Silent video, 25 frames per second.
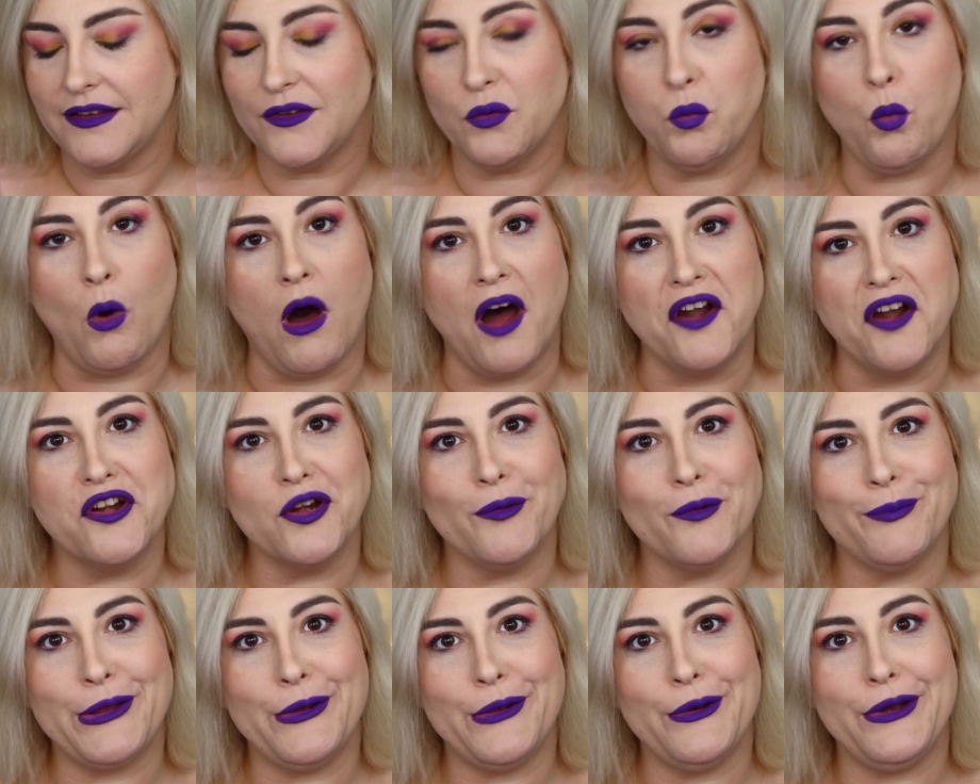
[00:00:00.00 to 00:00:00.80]

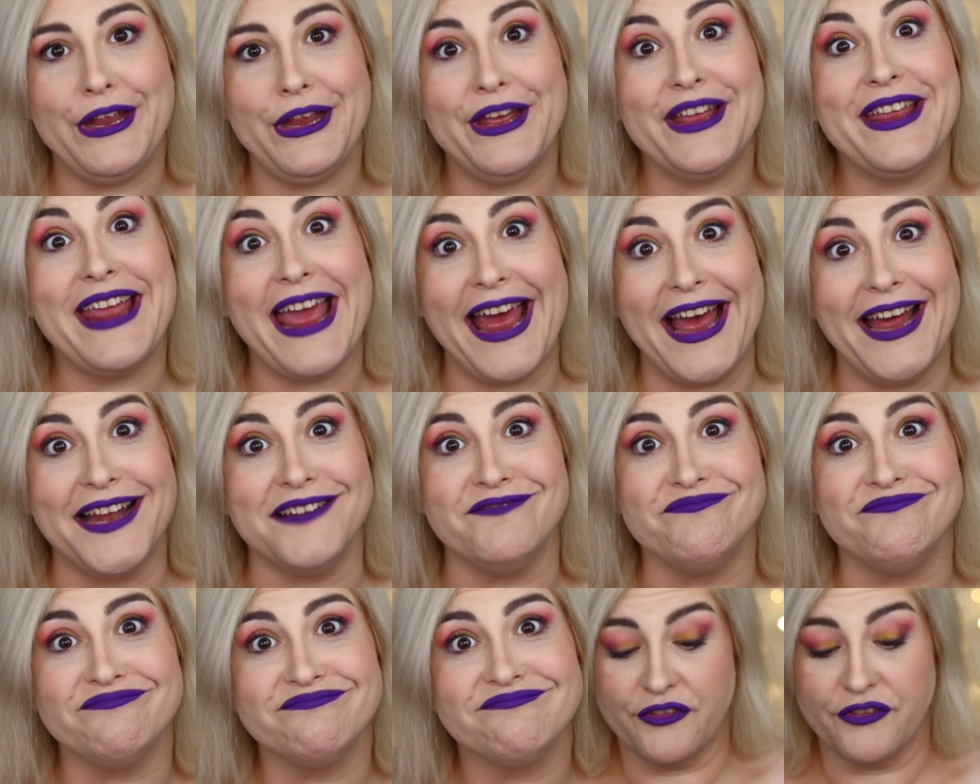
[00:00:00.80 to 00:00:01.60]
Wander Beauty
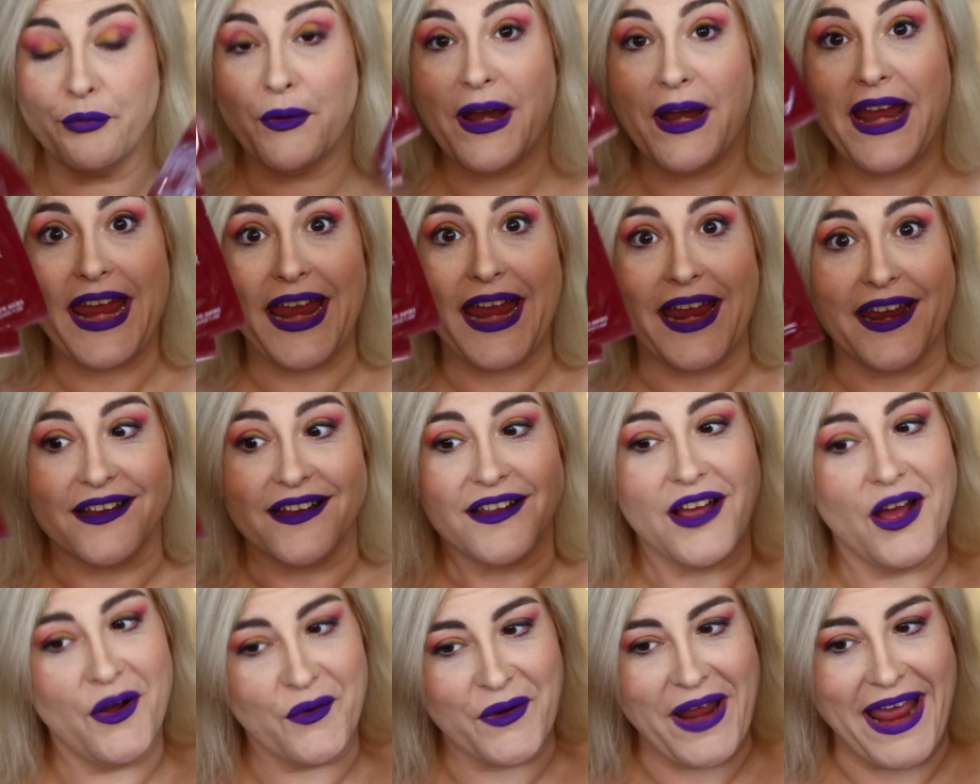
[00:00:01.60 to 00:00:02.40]
again. Three!
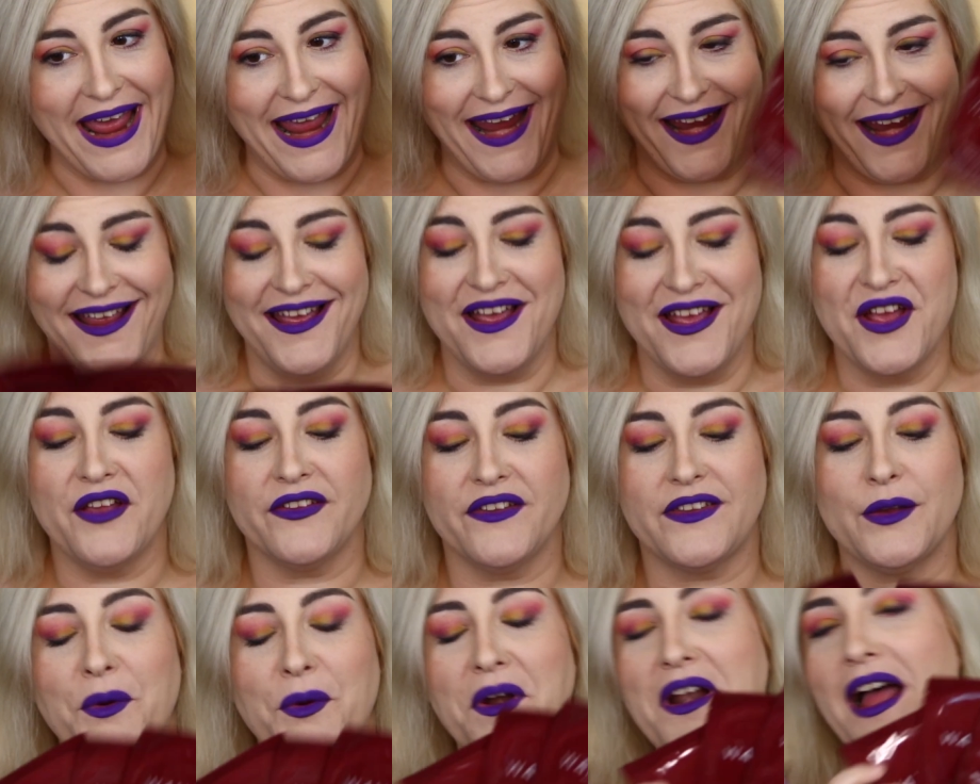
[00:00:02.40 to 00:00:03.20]
Okay,
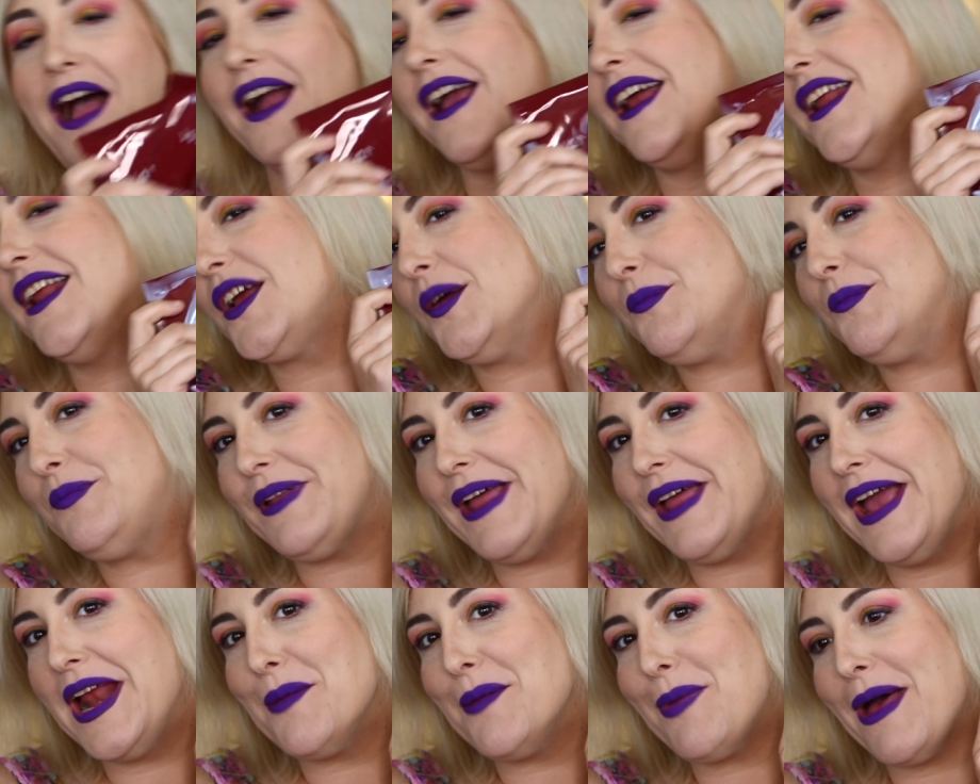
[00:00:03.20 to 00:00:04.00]
so we're not gonna
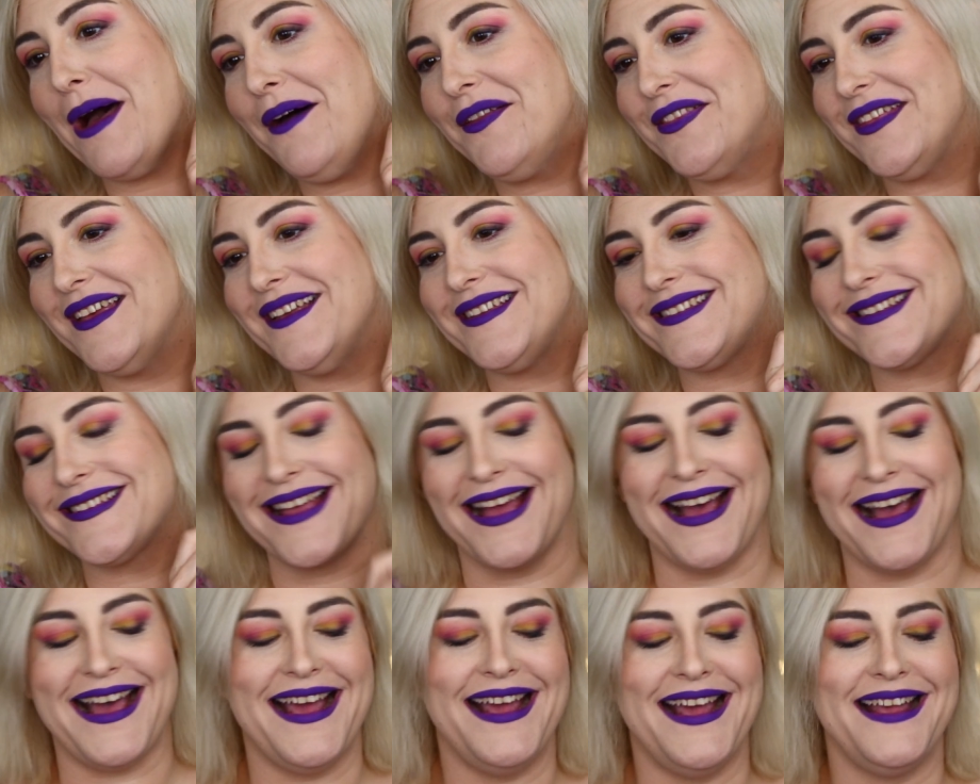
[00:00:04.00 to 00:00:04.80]
complain about this,
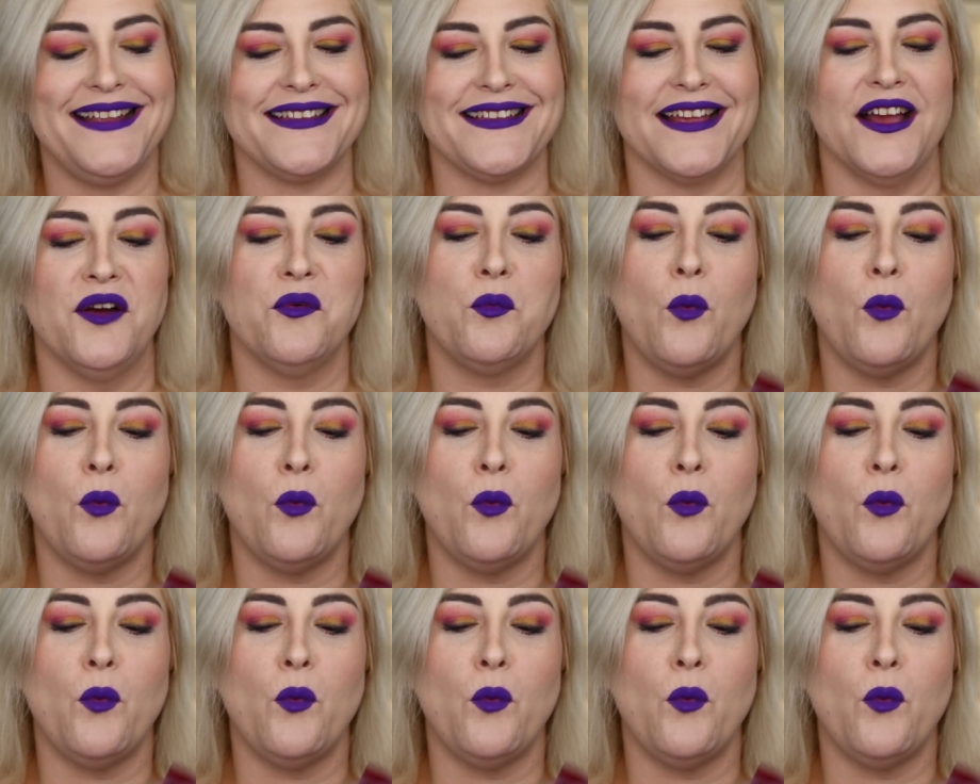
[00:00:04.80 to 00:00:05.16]
guys.